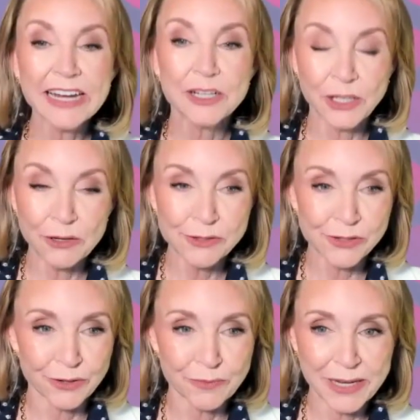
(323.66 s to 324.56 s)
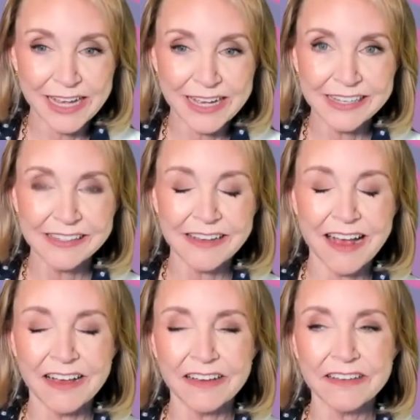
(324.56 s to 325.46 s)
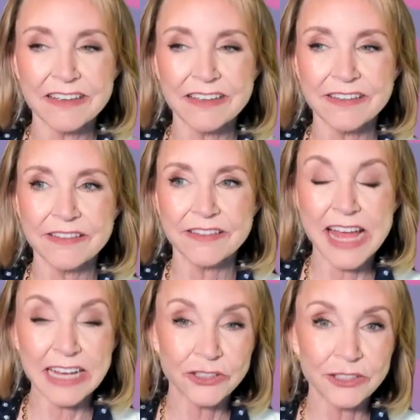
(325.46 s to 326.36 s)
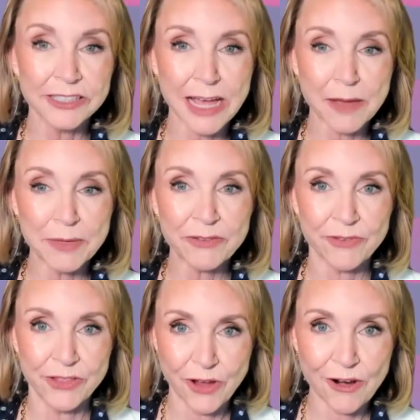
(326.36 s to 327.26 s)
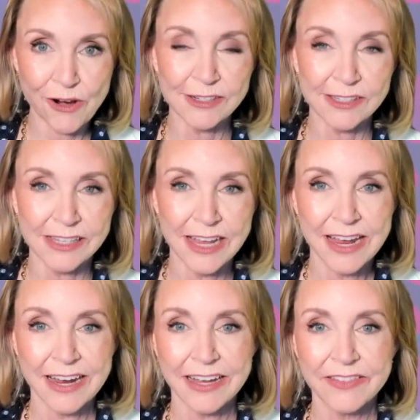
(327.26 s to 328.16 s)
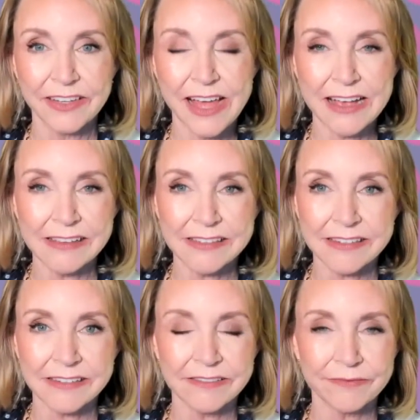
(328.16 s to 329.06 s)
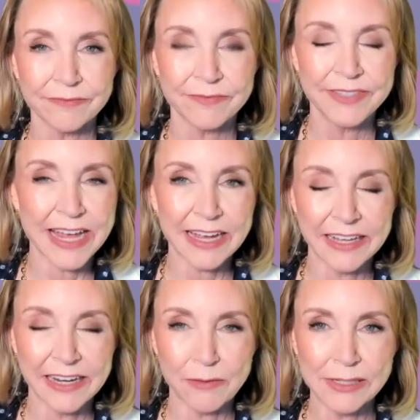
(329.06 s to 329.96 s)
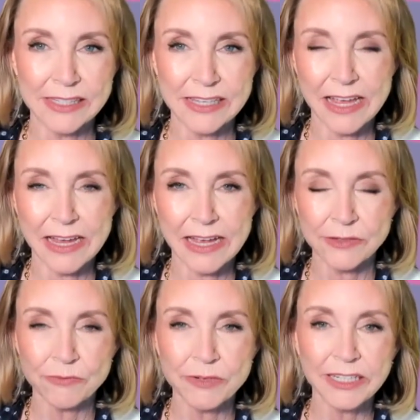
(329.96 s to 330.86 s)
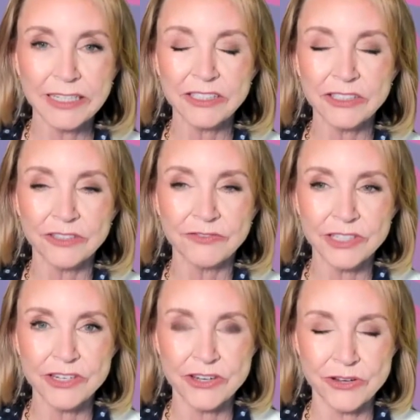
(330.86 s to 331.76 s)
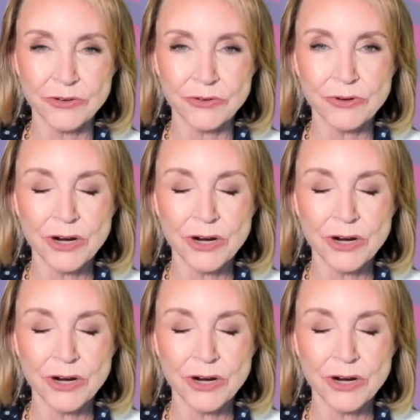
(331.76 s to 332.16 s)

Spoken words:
closer because the National Endowment for the Arts in the last decade, I would say, has really shifted to